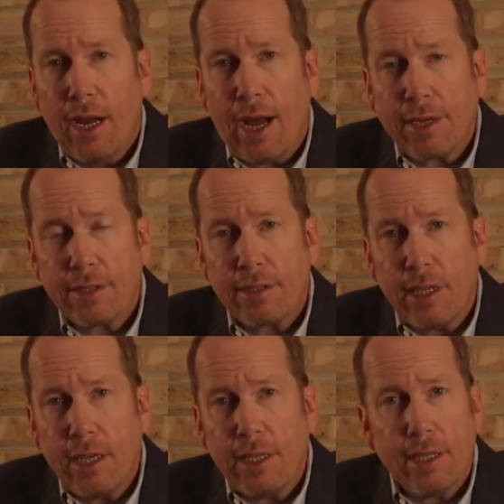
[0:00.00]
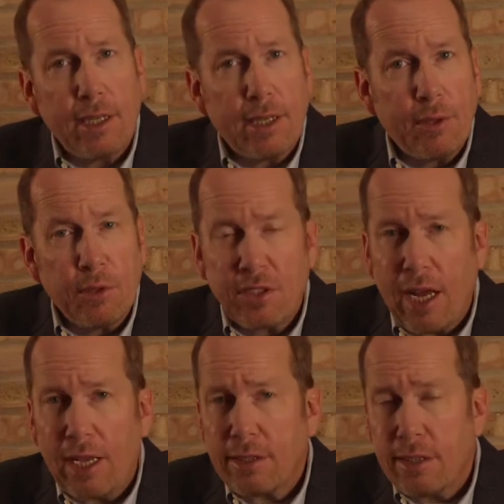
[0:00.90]
Out-of-state,
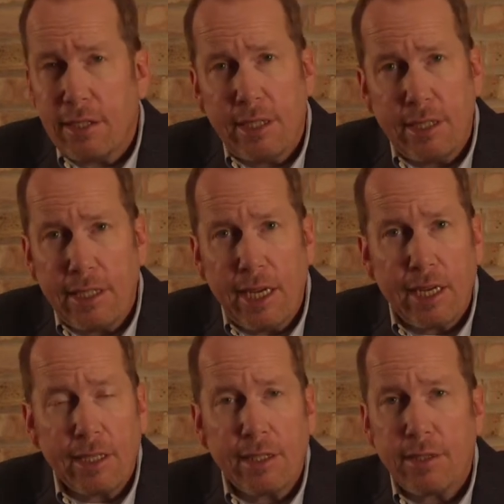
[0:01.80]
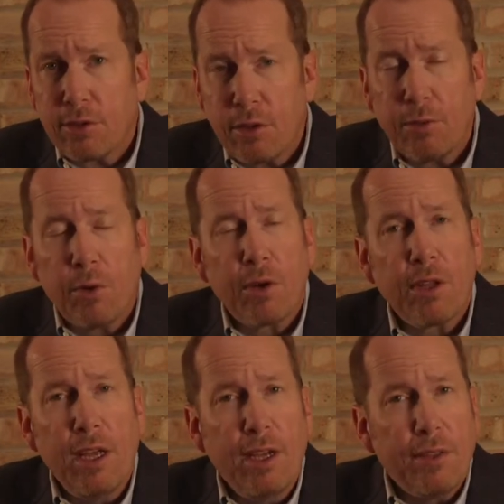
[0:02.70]
Wisconsin, Indiana, so forth,
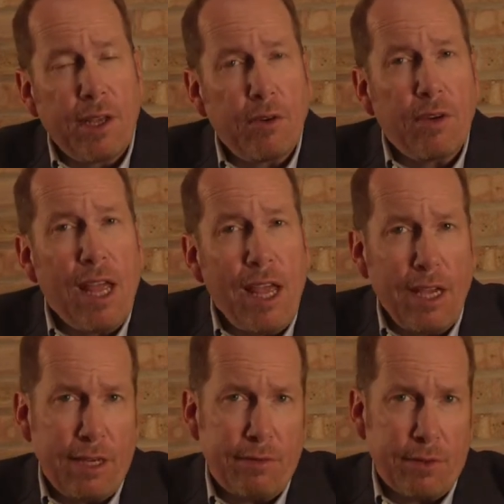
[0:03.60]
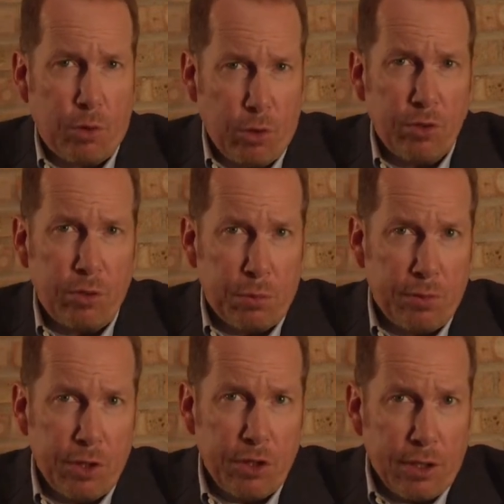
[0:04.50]
they don't have court
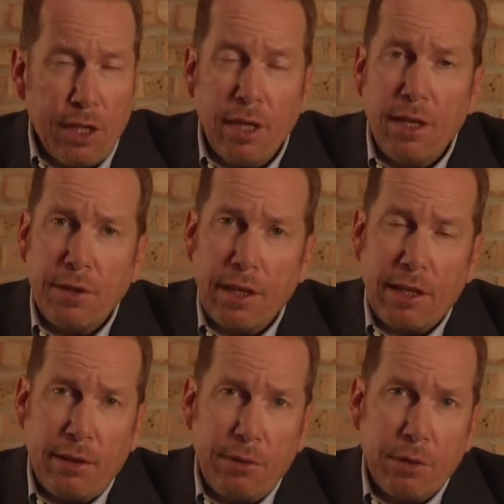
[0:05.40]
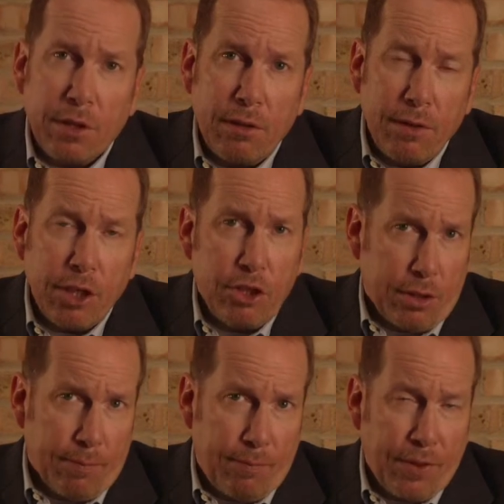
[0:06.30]
supervision. They give you a
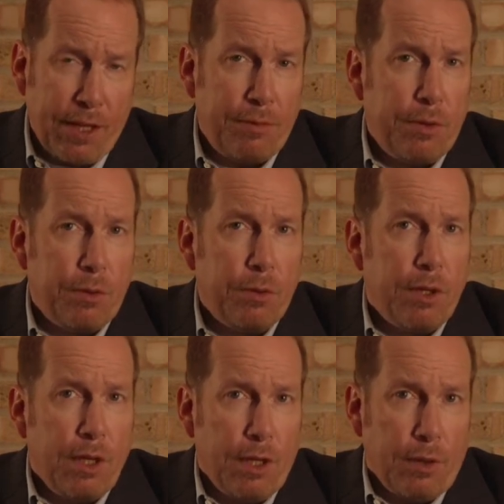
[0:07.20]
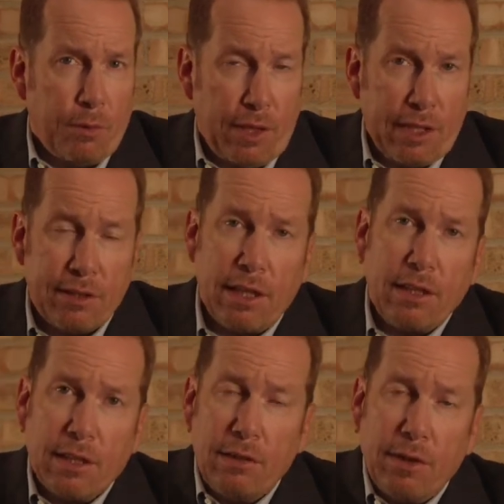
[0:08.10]
conviction. And when they send
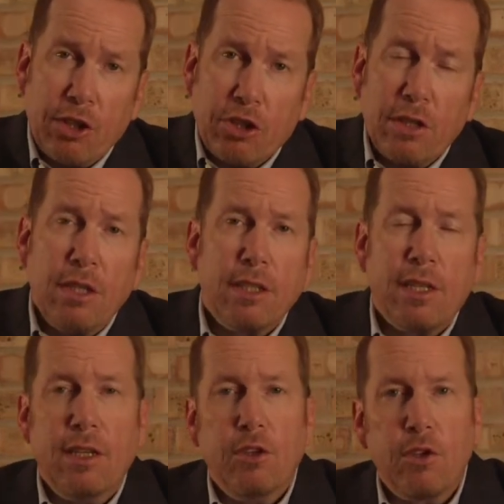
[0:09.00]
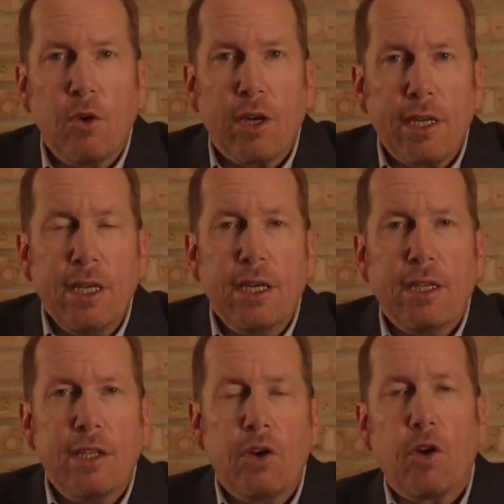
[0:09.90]
the conviction to Illinois,
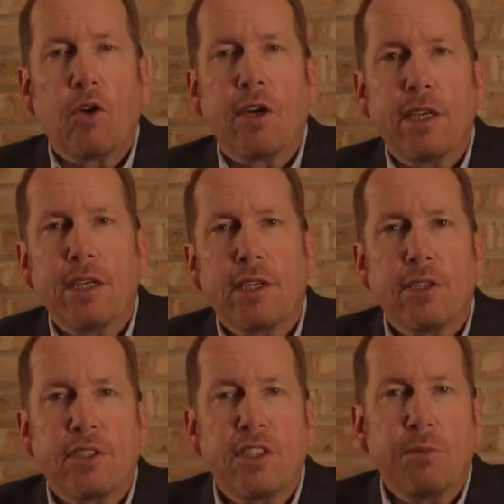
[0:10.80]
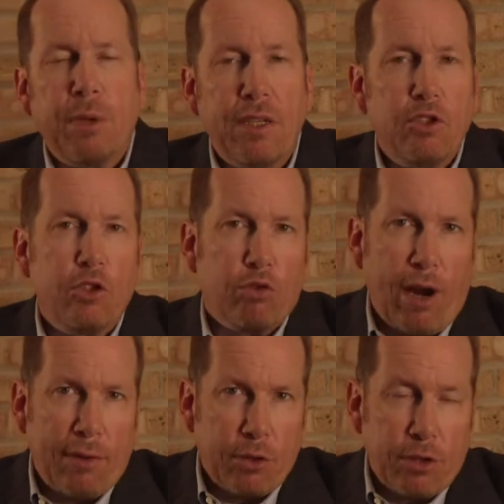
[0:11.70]
Illinois suspends your
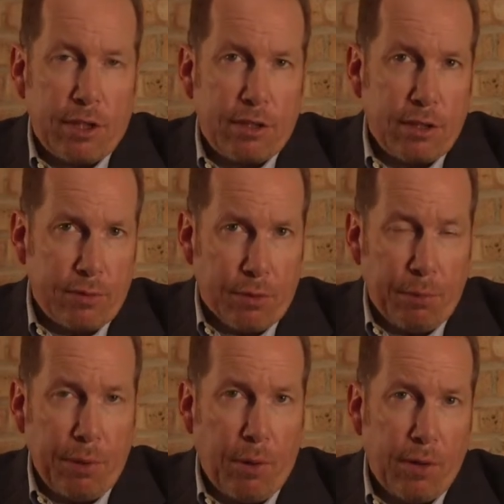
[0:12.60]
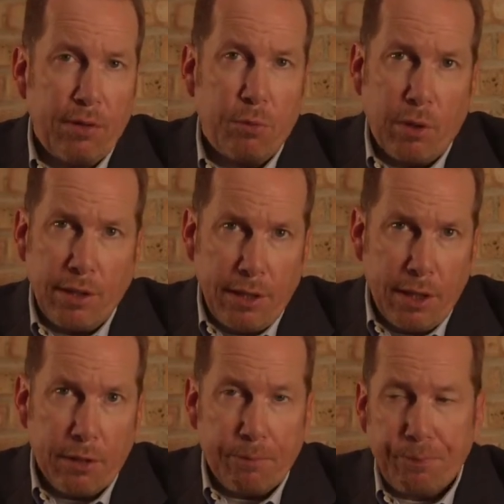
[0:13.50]
driver's license for a period of 1
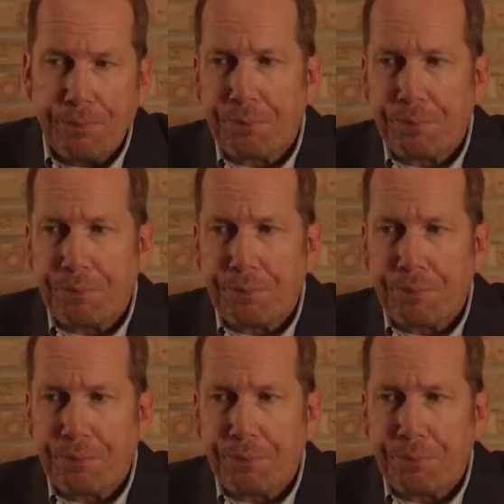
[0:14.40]
year.